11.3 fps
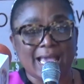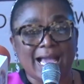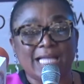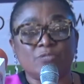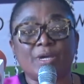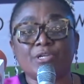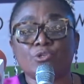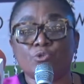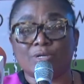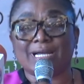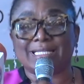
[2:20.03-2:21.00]
And when
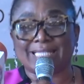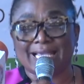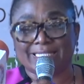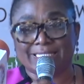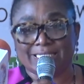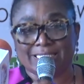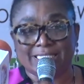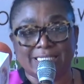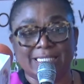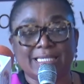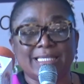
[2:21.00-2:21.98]
you look at
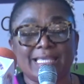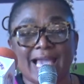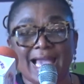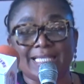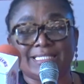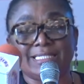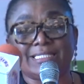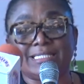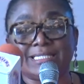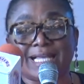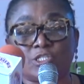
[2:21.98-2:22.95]
ICT, the
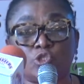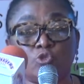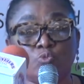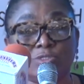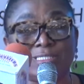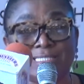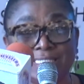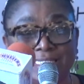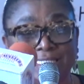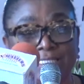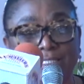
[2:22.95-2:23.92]
ICT that you would
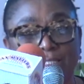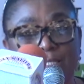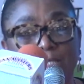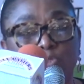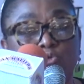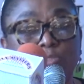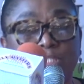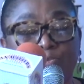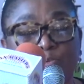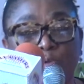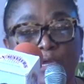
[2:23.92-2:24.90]
need to
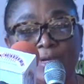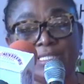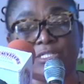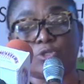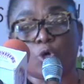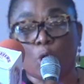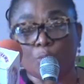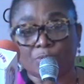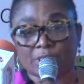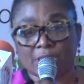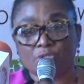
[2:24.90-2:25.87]
deploy when it
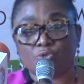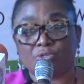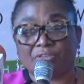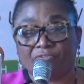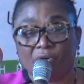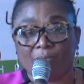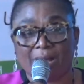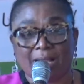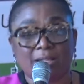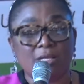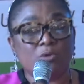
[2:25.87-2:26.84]
comes to the
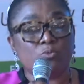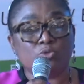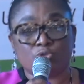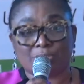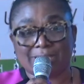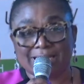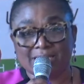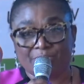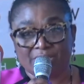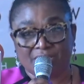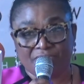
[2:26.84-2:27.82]
formal will totally
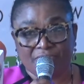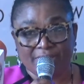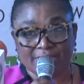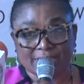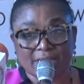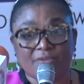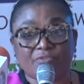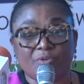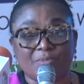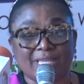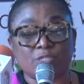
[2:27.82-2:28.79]
be different
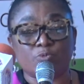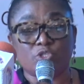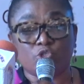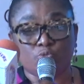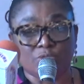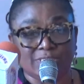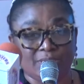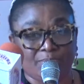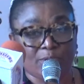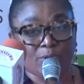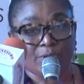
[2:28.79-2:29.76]
from that which you will
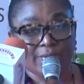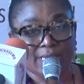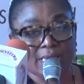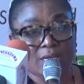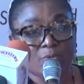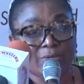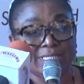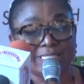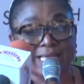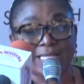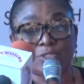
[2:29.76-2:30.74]
deploy when
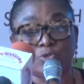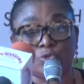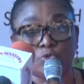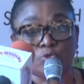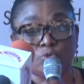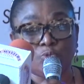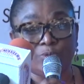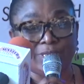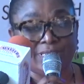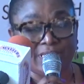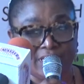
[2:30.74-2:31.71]
it has to do
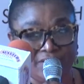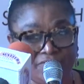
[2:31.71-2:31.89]
with the